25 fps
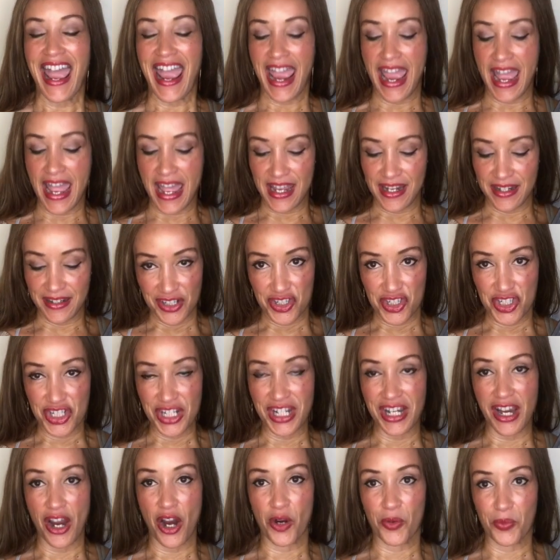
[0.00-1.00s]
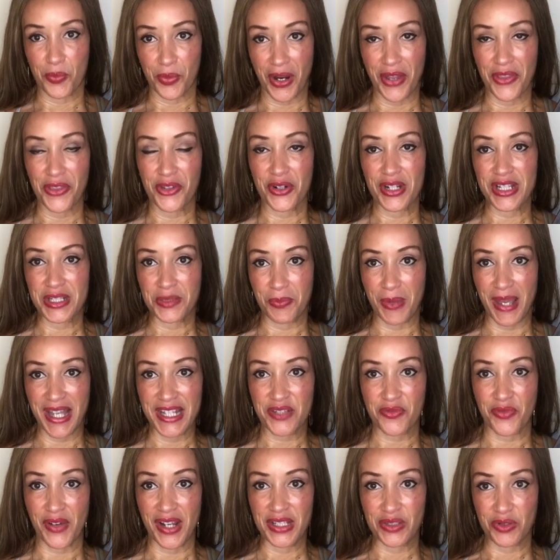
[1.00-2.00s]
and she her brother is
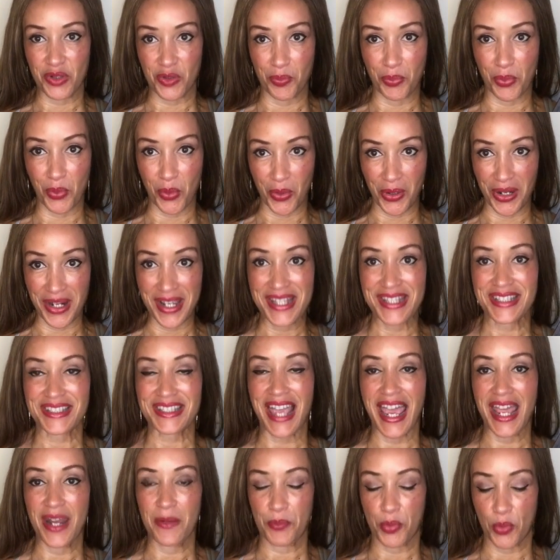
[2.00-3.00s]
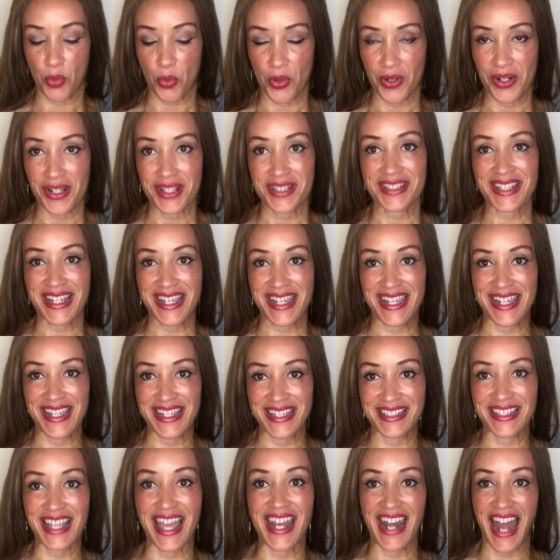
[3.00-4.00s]
best friends with Boris and Boris
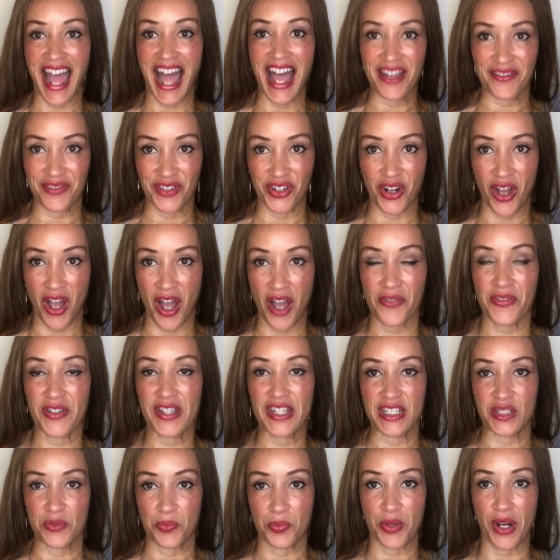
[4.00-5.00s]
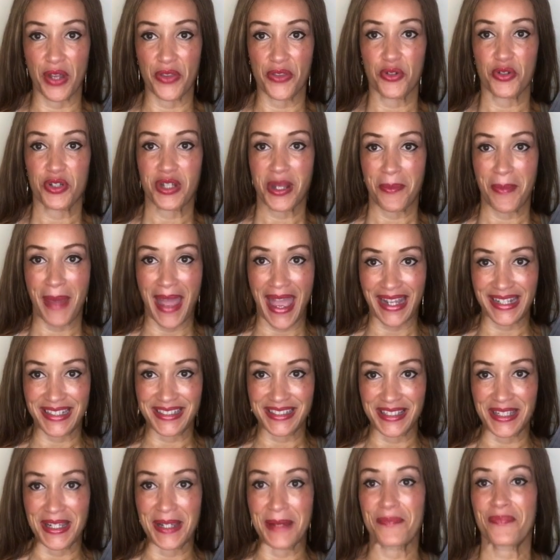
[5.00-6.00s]
is an Ivanov he's brother to
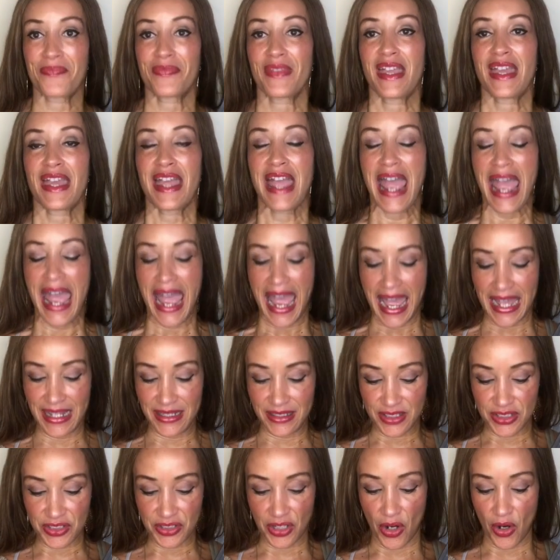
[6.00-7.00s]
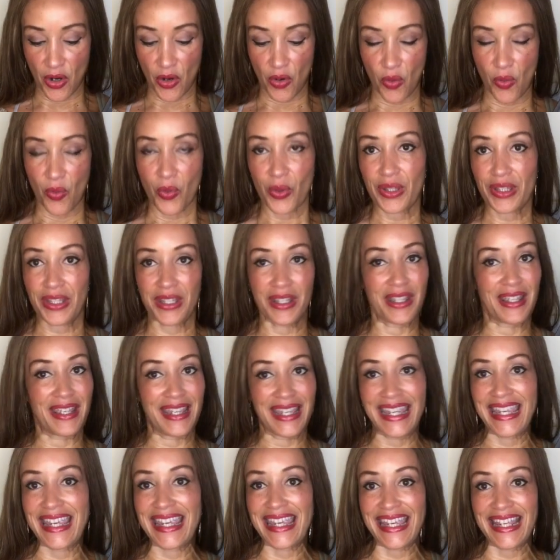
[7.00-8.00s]
Maxime and so
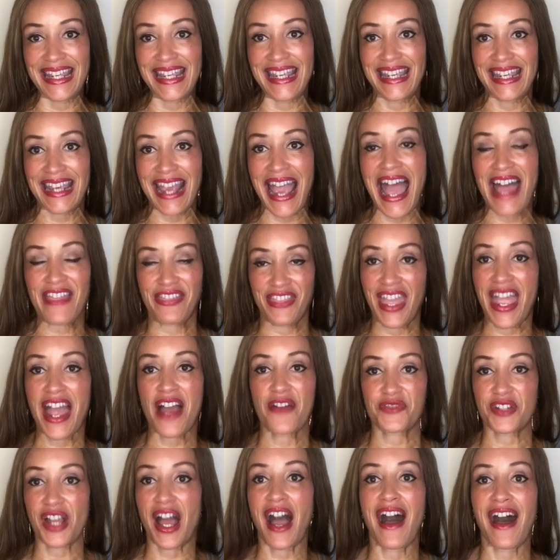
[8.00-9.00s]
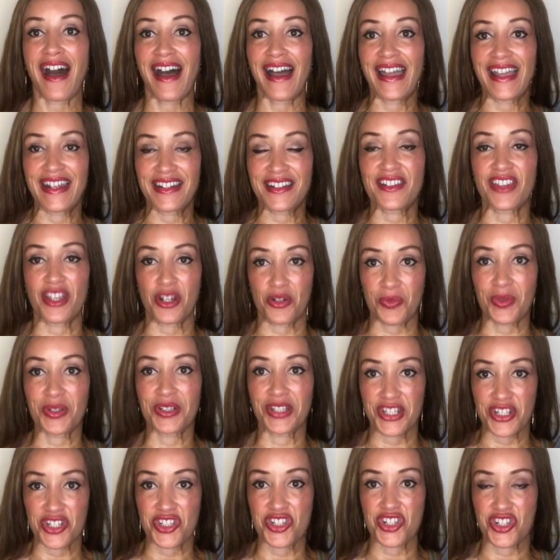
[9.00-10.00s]
he they have to hide their
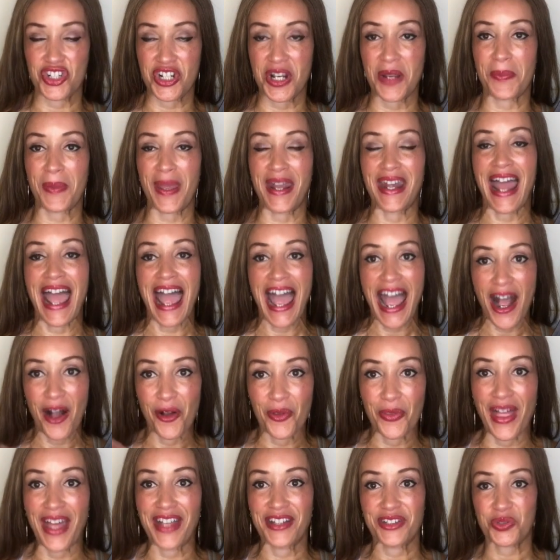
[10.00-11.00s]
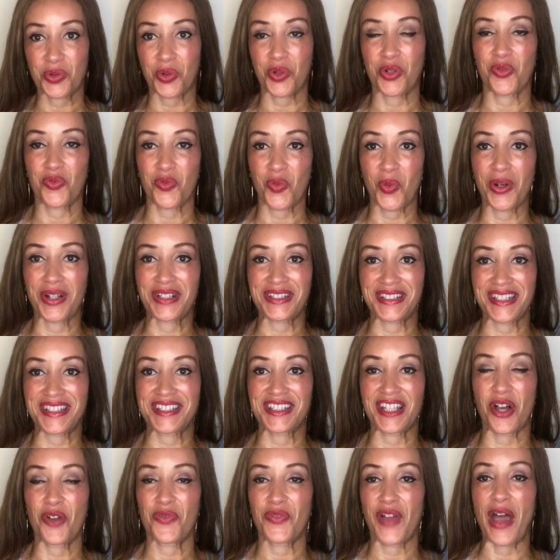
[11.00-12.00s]
relationship and how that sort of works
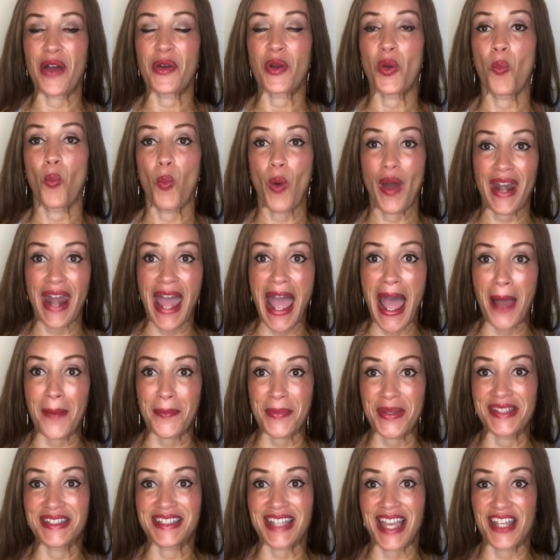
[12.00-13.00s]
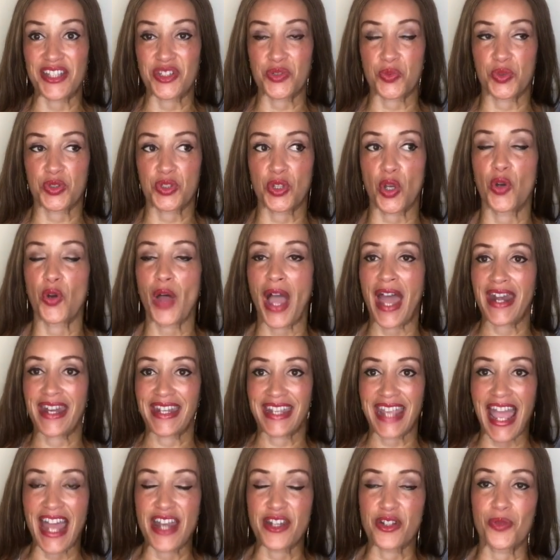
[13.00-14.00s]
itself out and what happens as a result and
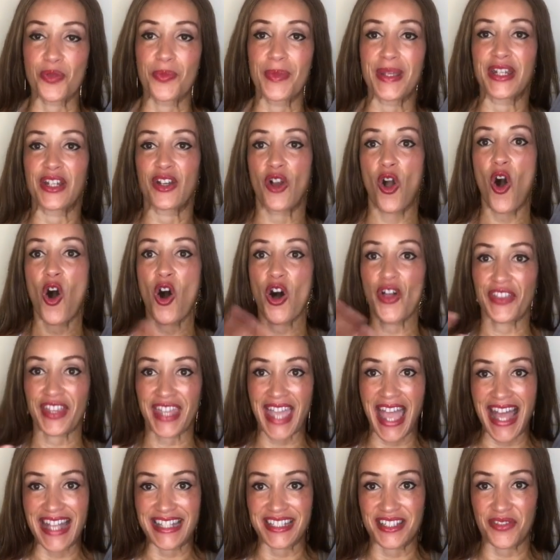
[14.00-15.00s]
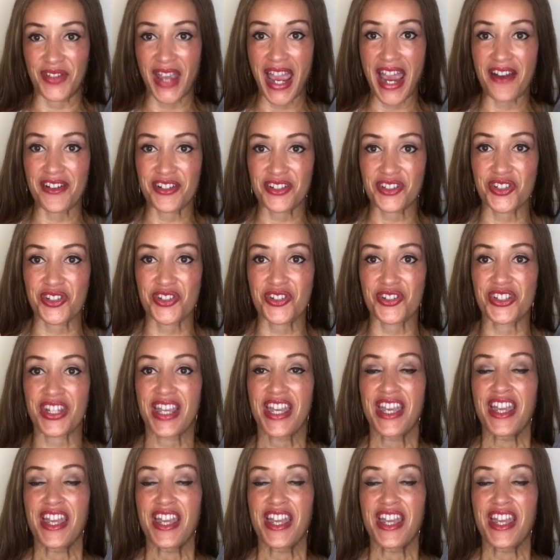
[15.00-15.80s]
again you're meeting all the cast of characters